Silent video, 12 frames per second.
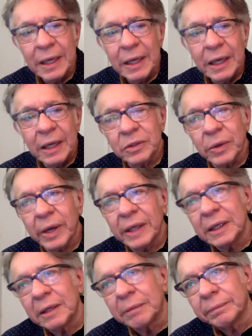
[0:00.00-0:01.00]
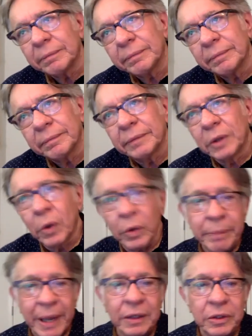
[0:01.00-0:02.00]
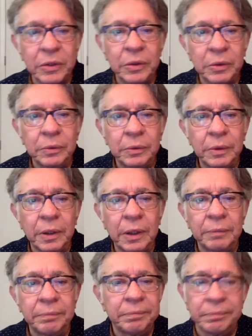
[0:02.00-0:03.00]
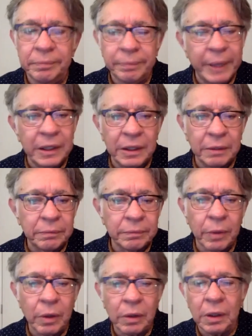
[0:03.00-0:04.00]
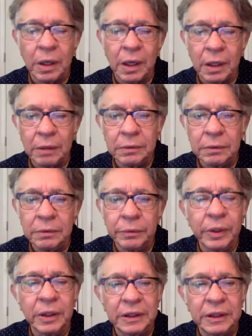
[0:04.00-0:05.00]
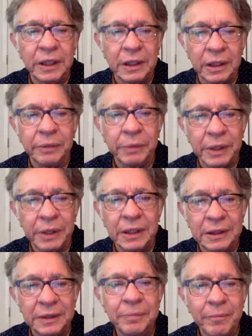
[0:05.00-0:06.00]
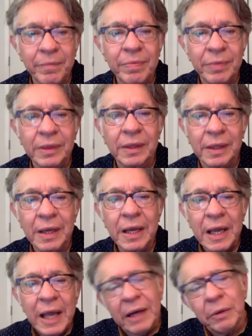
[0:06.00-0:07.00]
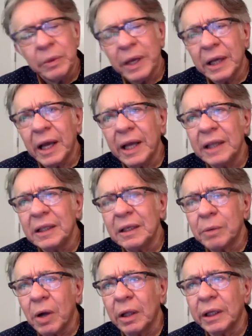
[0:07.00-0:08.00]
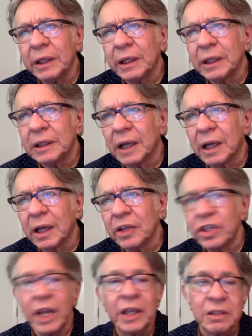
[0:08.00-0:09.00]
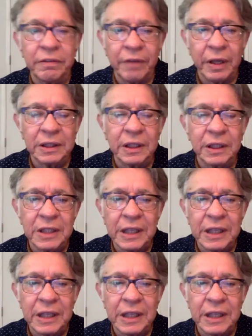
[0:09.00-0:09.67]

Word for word: And so I ended up going back to uh, painting more uh, realistically with these. Mm-hmm. And, it, and I ended up calling it uh, Shades of Us because the